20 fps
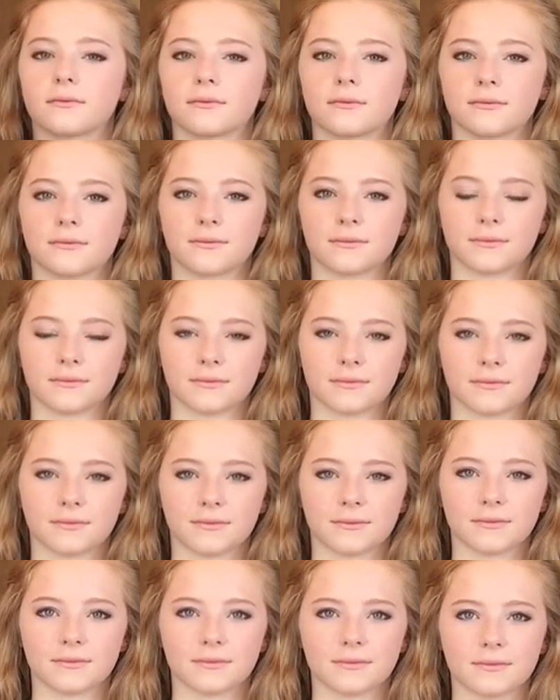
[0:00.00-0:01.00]

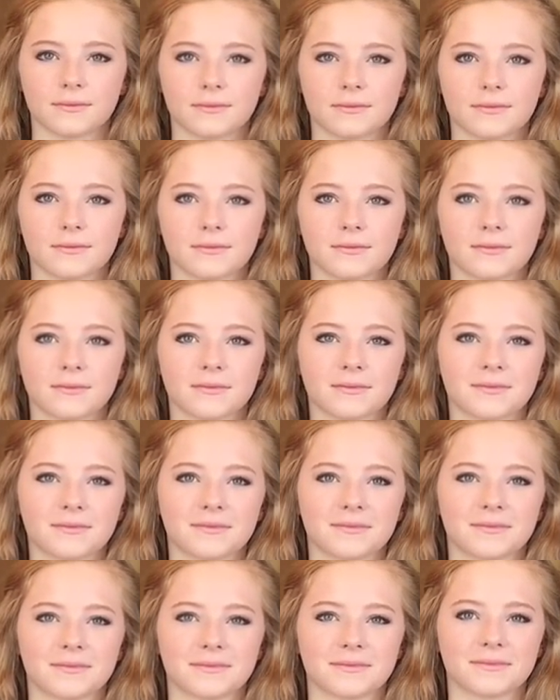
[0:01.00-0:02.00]

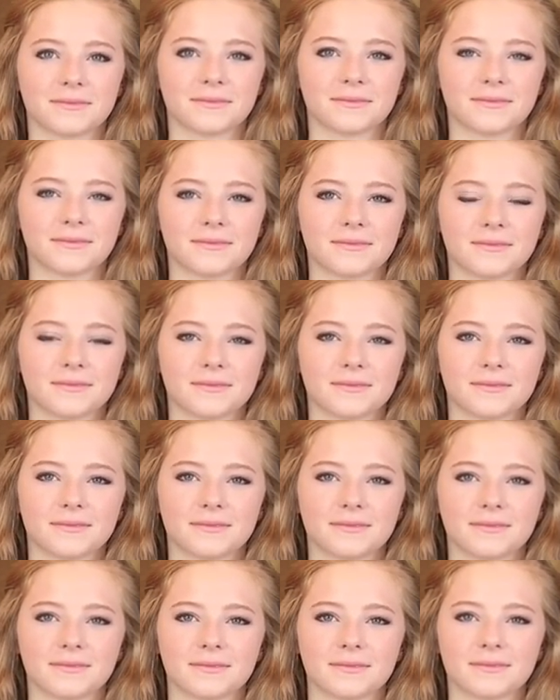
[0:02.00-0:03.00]

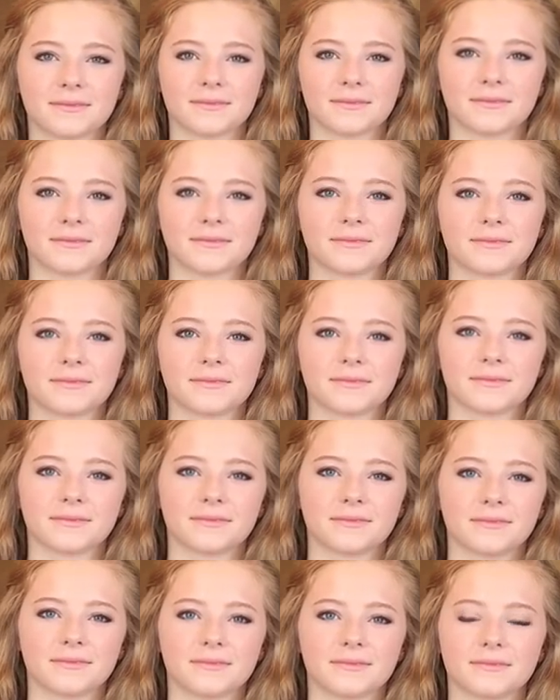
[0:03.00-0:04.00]

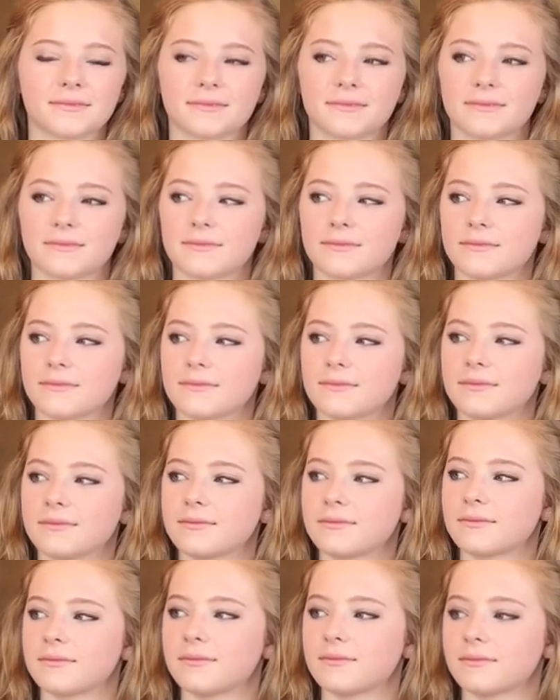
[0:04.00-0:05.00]

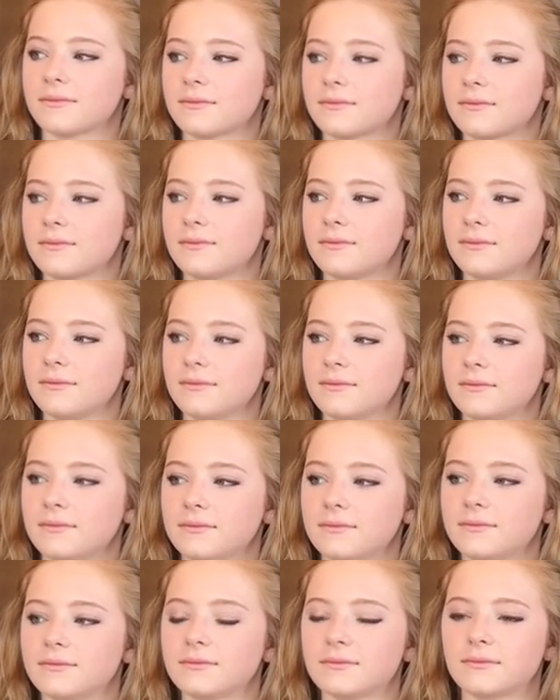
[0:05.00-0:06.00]

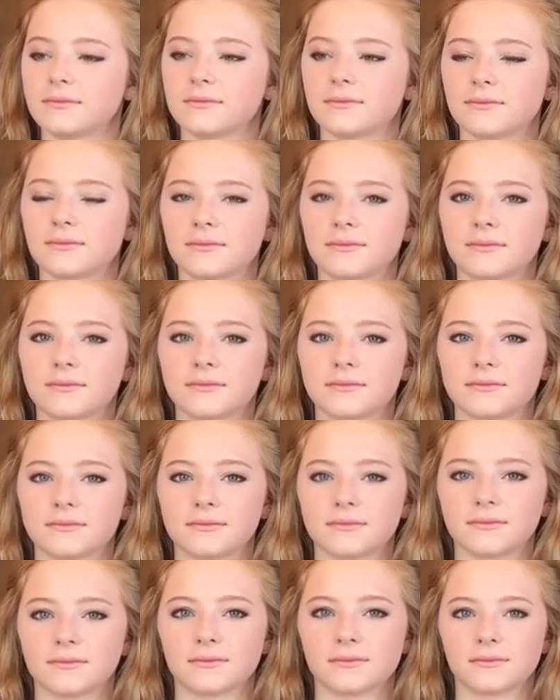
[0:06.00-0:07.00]

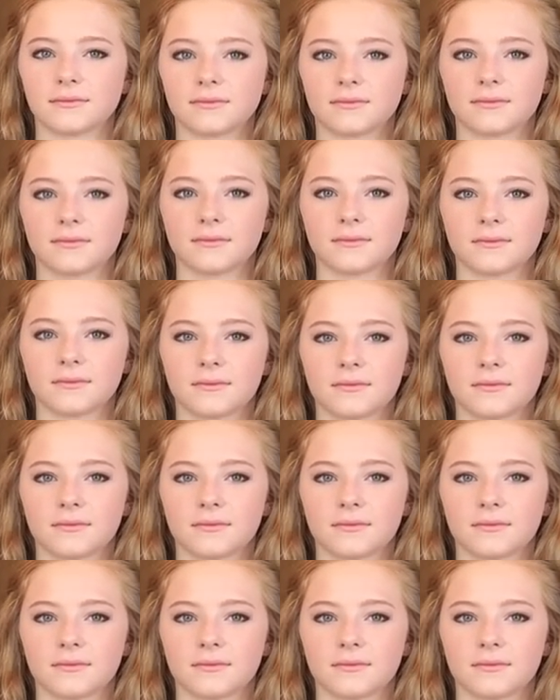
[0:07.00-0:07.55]
[no speech]